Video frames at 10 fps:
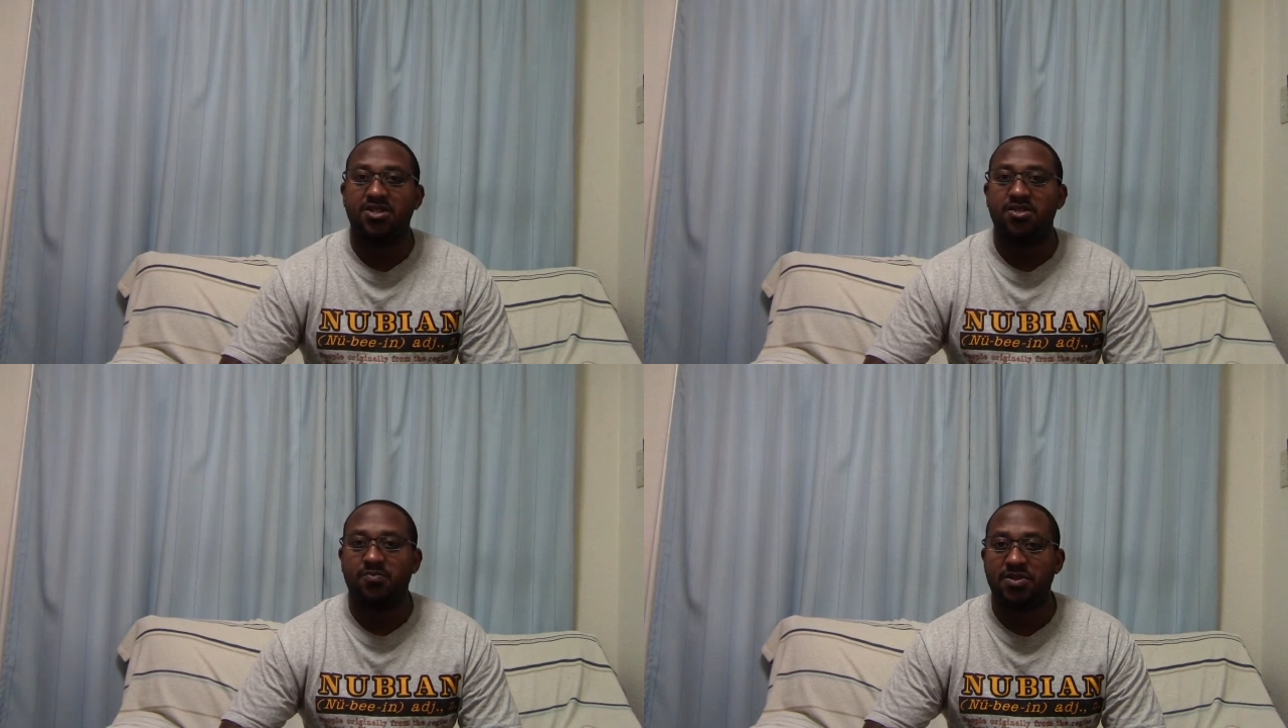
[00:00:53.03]

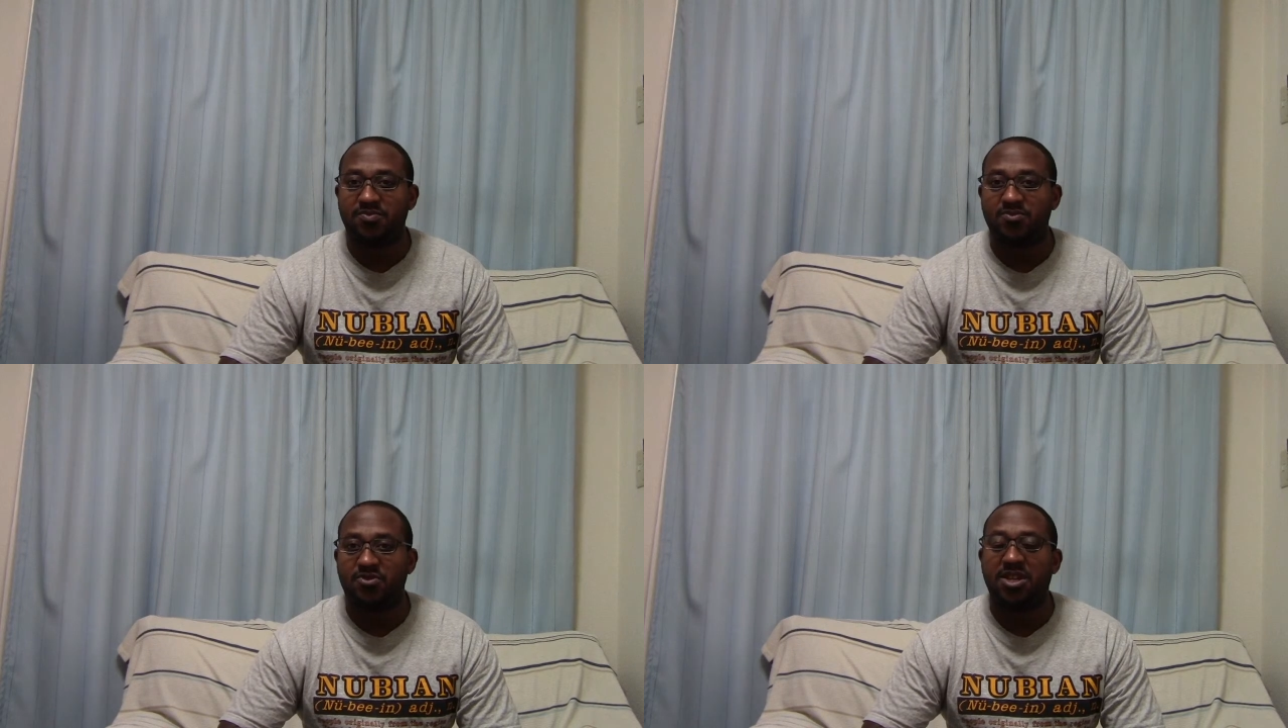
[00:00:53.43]
you know,
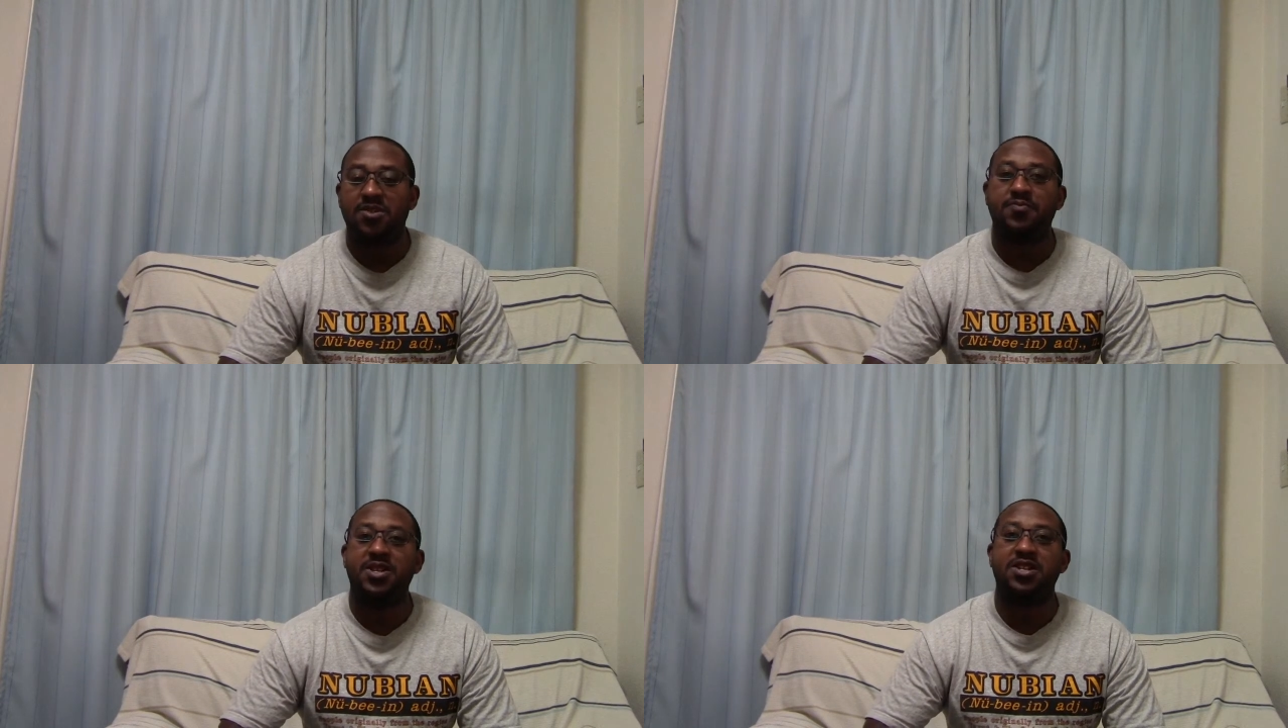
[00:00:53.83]
people
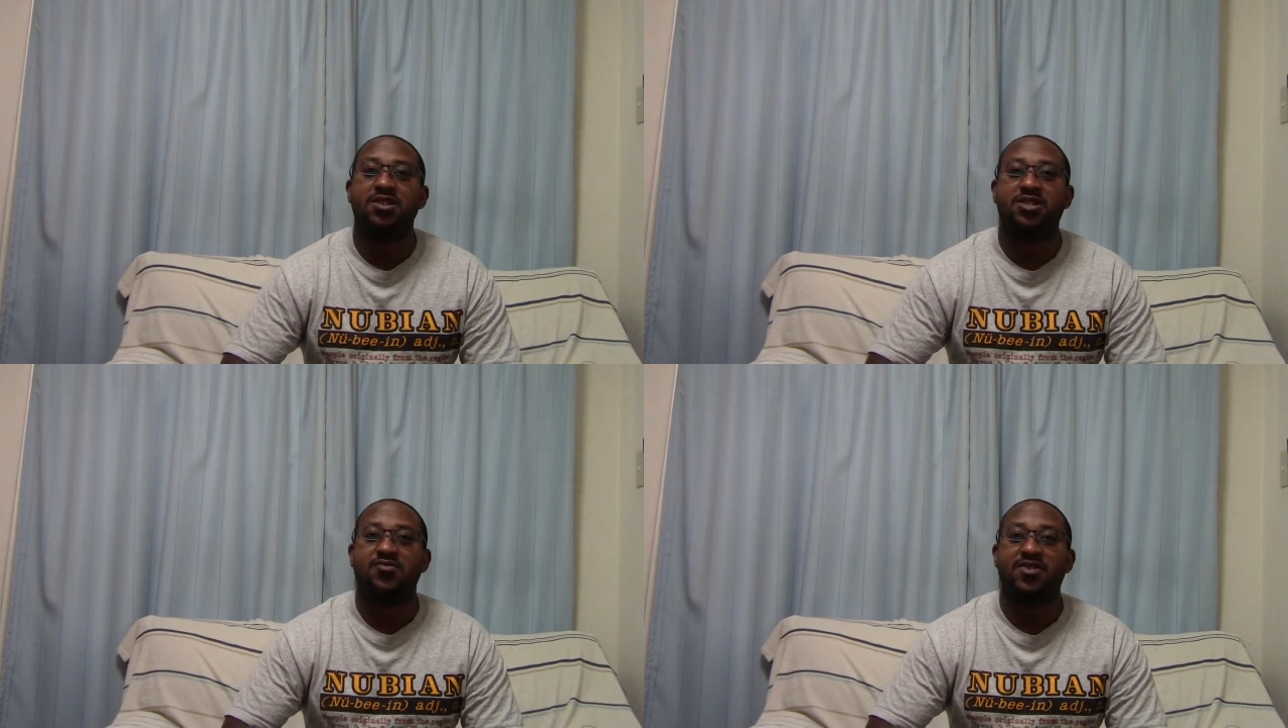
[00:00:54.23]
drinking beer,
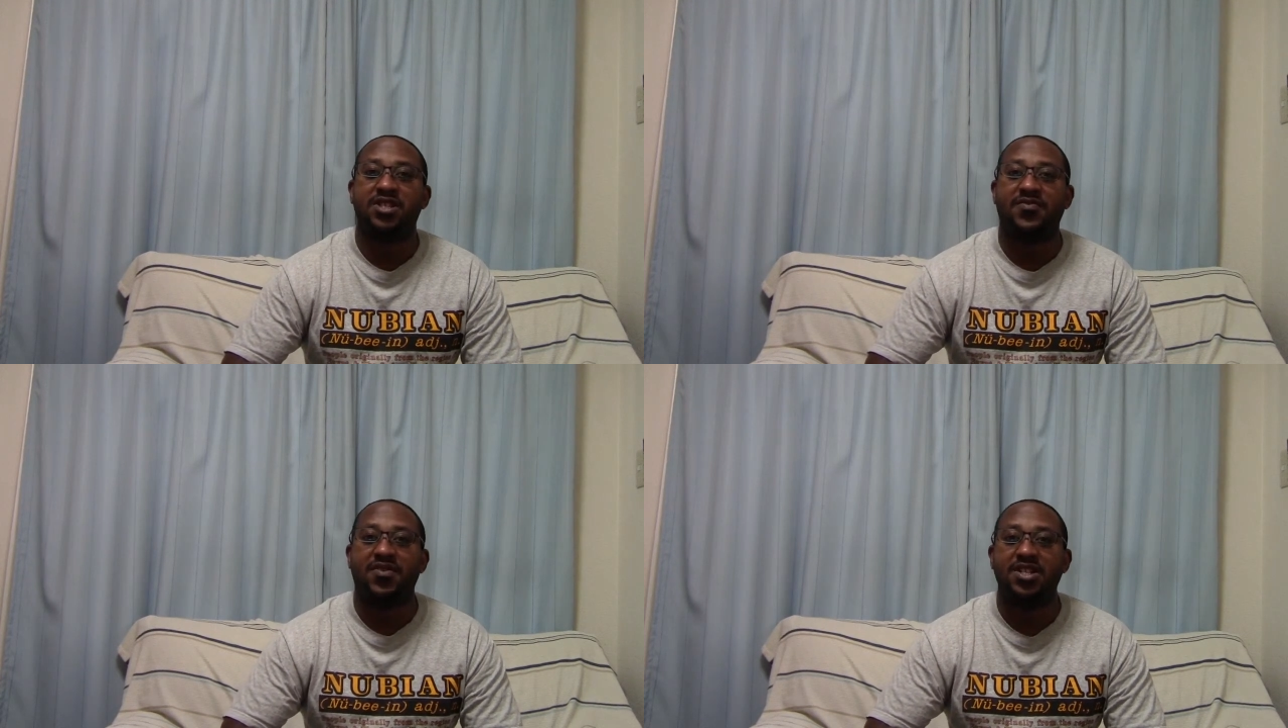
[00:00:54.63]
it's a really
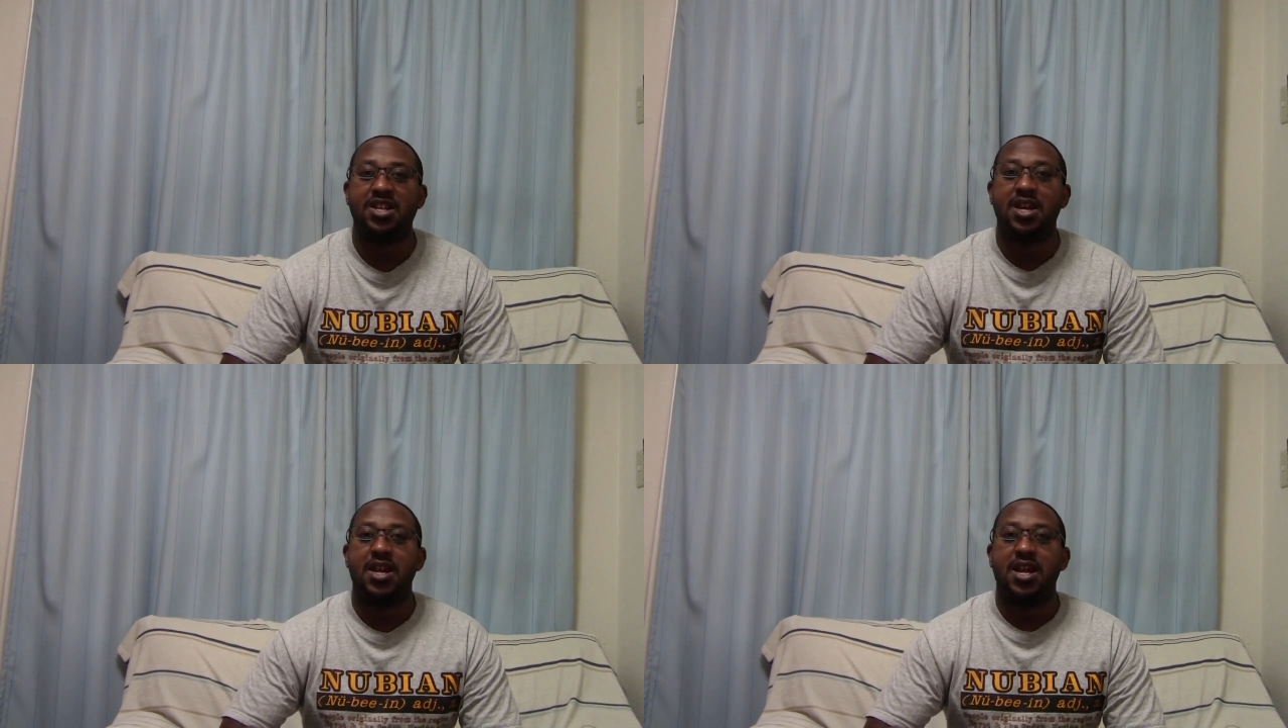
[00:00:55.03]
good fun.